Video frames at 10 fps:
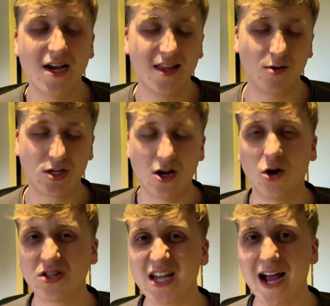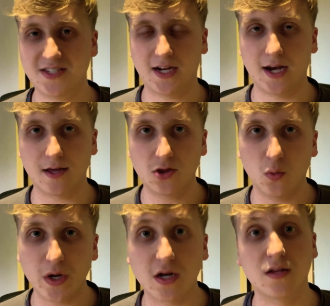There was a lot tactically I thought
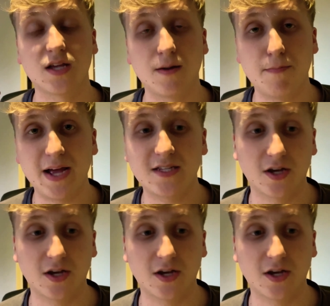we could have done better.